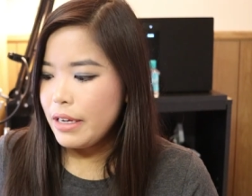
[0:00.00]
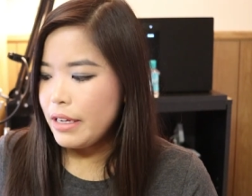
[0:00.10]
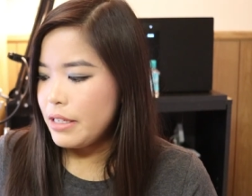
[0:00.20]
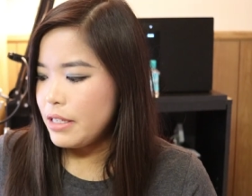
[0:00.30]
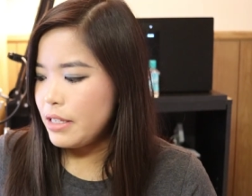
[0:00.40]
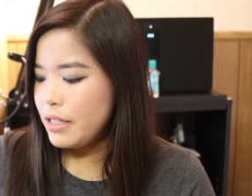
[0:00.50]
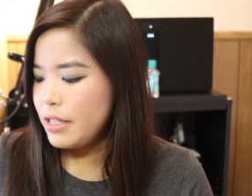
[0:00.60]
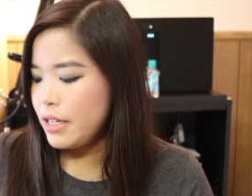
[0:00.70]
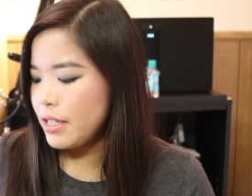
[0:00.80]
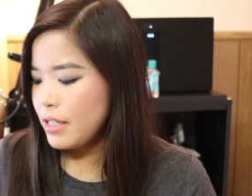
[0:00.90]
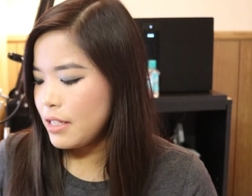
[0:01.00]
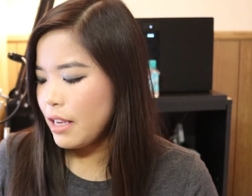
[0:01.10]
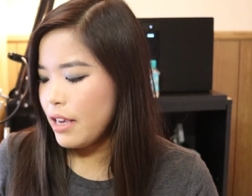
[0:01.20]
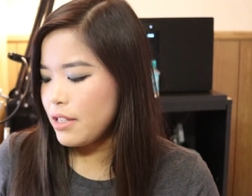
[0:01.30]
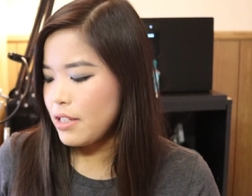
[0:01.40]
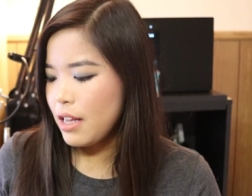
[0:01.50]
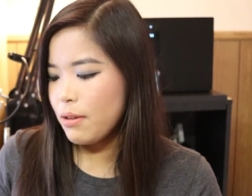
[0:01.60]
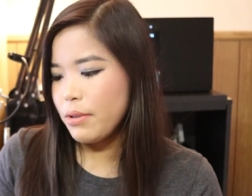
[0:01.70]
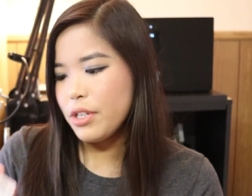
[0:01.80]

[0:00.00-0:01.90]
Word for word: it just says that